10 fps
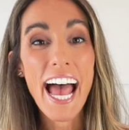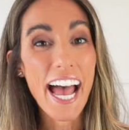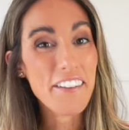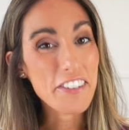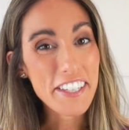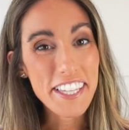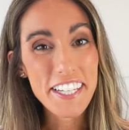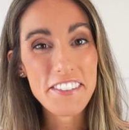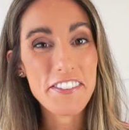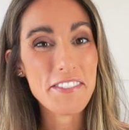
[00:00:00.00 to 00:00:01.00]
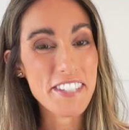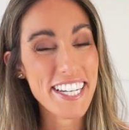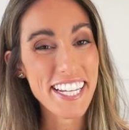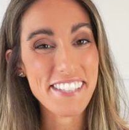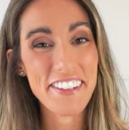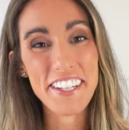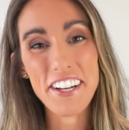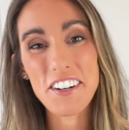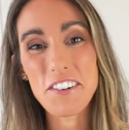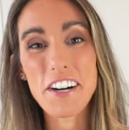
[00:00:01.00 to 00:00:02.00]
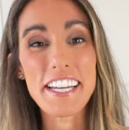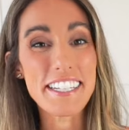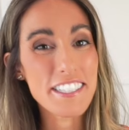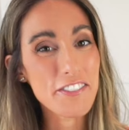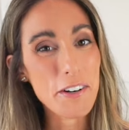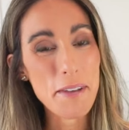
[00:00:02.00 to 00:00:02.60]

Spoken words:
Everything from today's video is from